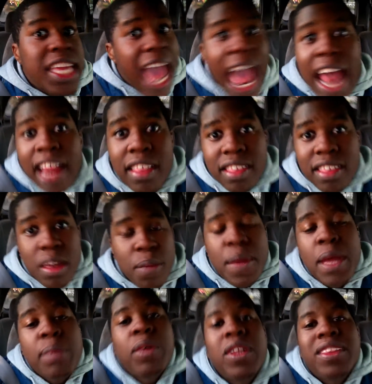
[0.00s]
Yes,
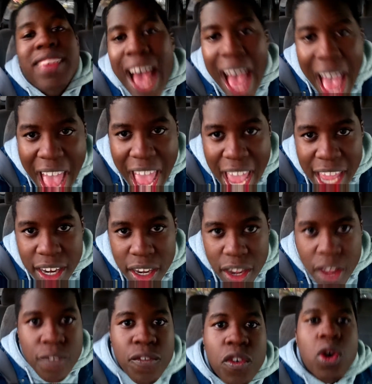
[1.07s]
people died
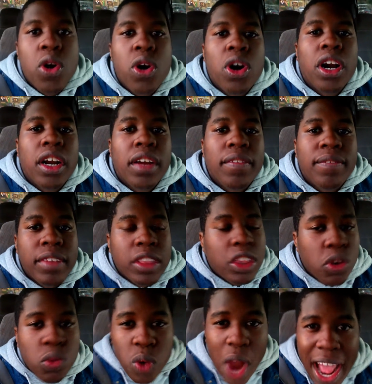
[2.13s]
for
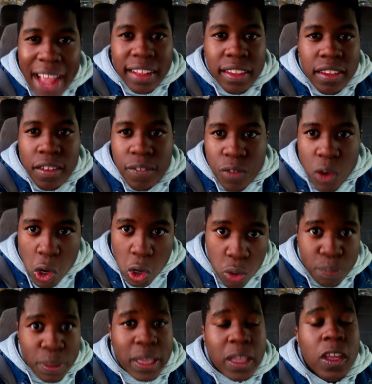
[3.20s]
the right to
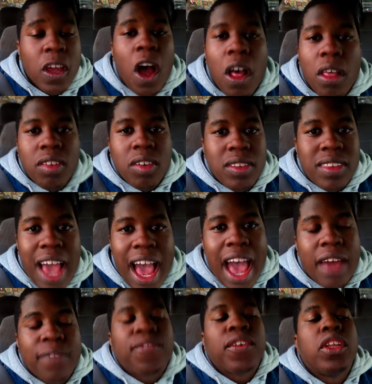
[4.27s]
vote, but they also
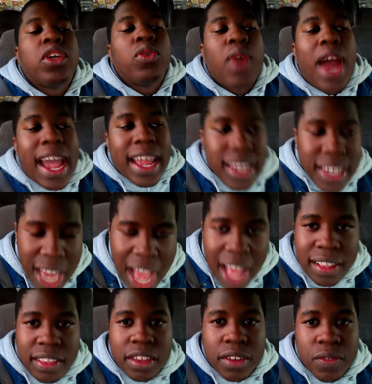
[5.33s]
died for the right
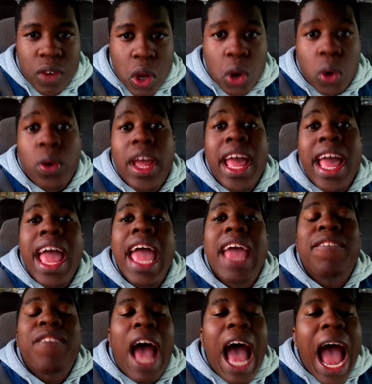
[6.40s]
not to vote.
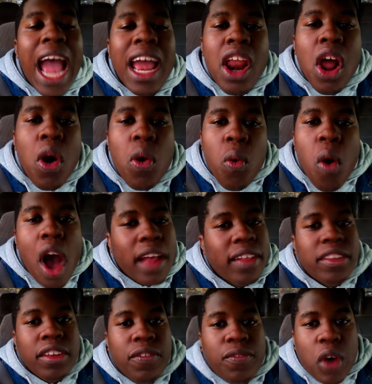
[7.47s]
If I don't
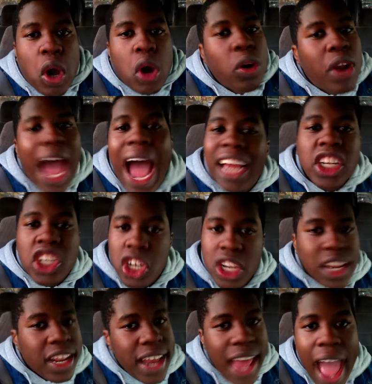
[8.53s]
want to vote, I
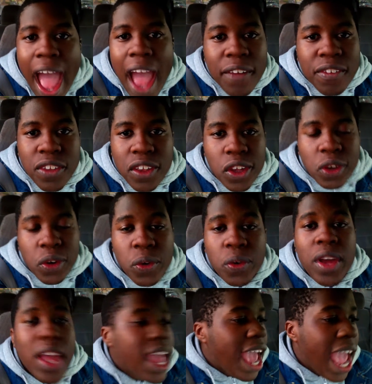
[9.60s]
shouldn't have
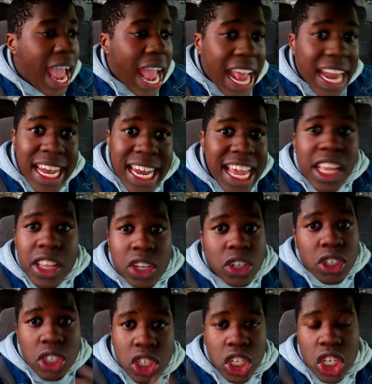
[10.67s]
to, and
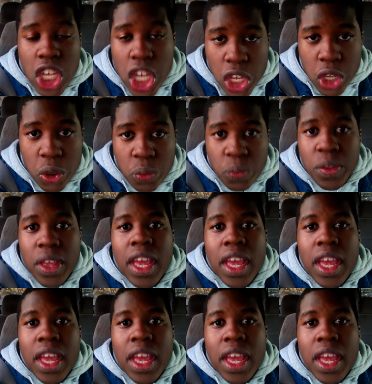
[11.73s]
neither should you.